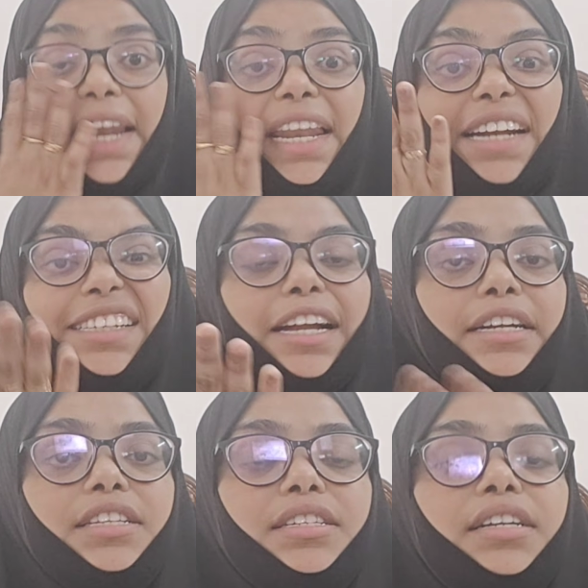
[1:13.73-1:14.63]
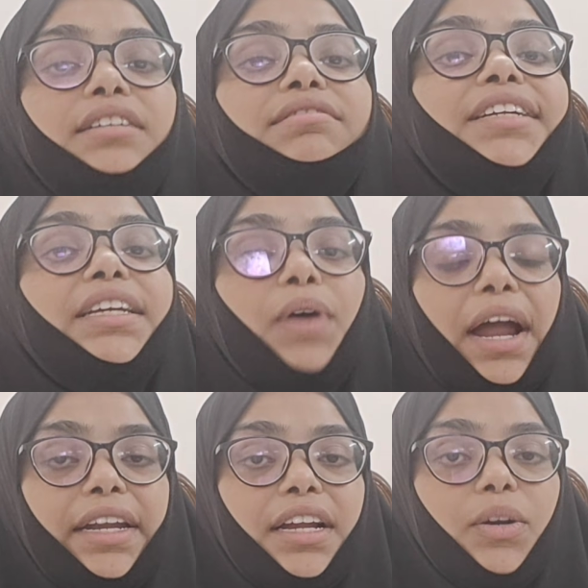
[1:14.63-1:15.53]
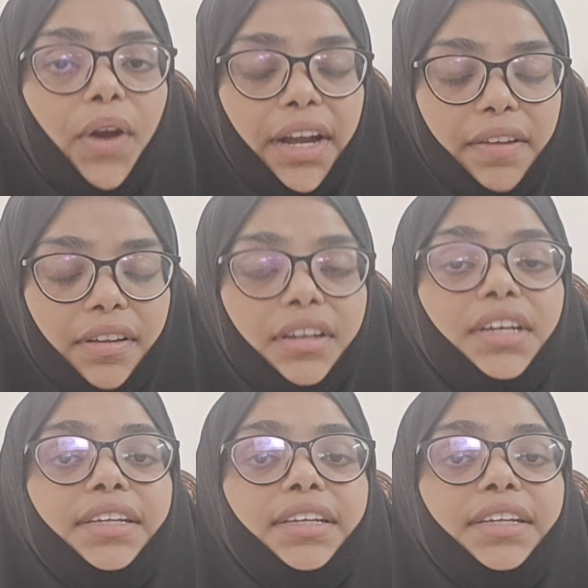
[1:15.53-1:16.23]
let's understand like Article 21.